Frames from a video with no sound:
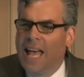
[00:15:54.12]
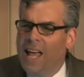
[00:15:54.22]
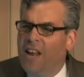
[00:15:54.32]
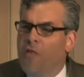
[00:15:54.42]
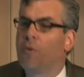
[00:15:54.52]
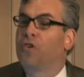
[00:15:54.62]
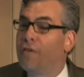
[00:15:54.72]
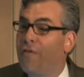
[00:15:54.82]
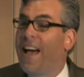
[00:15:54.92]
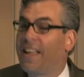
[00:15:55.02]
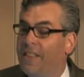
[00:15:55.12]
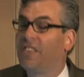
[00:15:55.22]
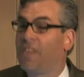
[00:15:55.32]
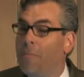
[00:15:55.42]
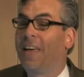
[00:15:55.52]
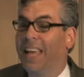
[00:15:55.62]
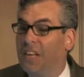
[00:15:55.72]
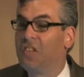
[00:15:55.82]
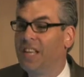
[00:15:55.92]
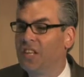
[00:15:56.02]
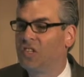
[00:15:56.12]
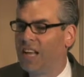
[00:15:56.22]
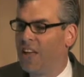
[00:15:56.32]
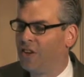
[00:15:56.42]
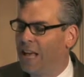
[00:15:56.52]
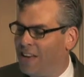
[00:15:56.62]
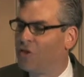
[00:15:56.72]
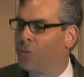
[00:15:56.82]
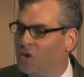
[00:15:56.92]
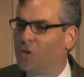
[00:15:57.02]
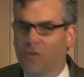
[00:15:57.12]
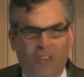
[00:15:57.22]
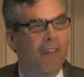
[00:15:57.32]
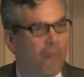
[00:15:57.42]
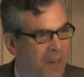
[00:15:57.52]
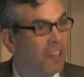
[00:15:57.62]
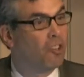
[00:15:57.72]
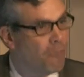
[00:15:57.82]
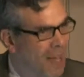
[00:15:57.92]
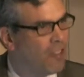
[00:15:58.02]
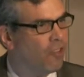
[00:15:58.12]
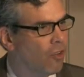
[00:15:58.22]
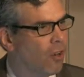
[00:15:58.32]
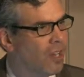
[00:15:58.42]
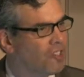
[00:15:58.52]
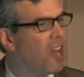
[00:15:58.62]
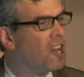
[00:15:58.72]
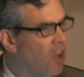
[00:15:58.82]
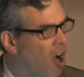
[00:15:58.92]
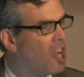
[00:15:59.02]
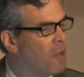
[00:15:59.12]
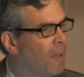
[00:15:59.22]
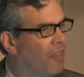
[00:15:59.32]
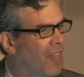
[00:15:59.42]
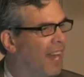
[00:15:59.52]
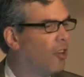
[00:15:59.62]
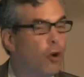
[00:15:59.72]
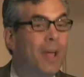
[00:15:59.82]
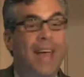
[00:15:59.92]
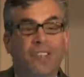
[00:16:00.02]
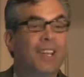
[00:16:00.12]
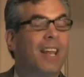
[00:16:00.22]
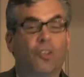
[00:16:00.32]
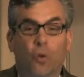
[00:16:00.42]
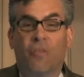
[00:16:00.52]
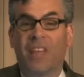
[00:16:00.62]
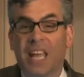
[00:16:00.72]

In other words, the fact that something exists as the result of government expenditure is not an argument that it creates any sort of